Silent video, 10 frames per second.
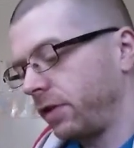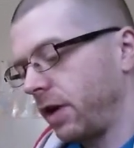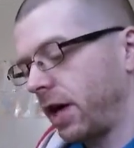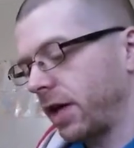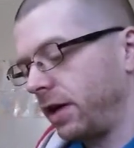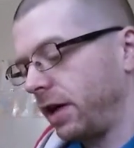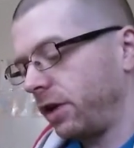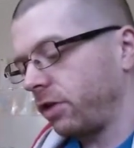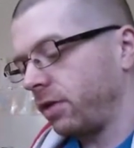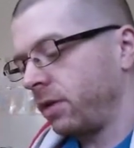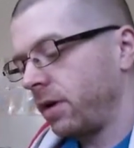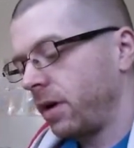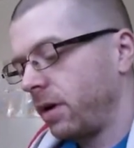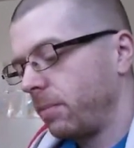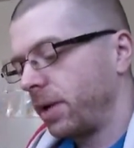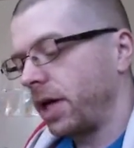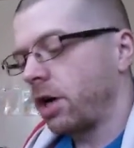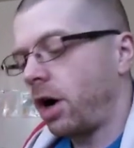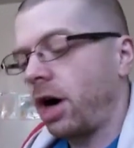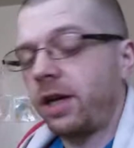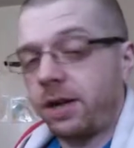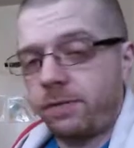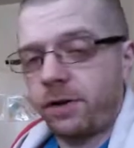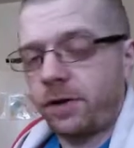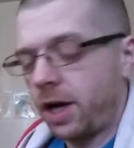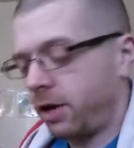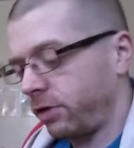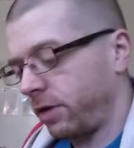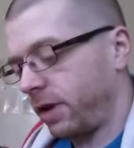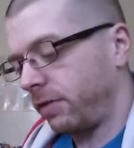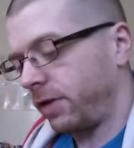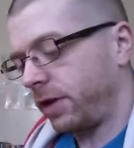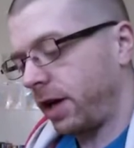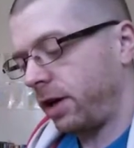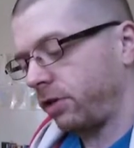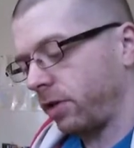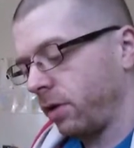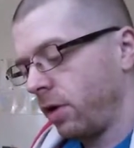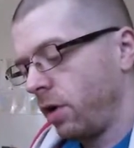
is not a condition, but a kind invitation invitation.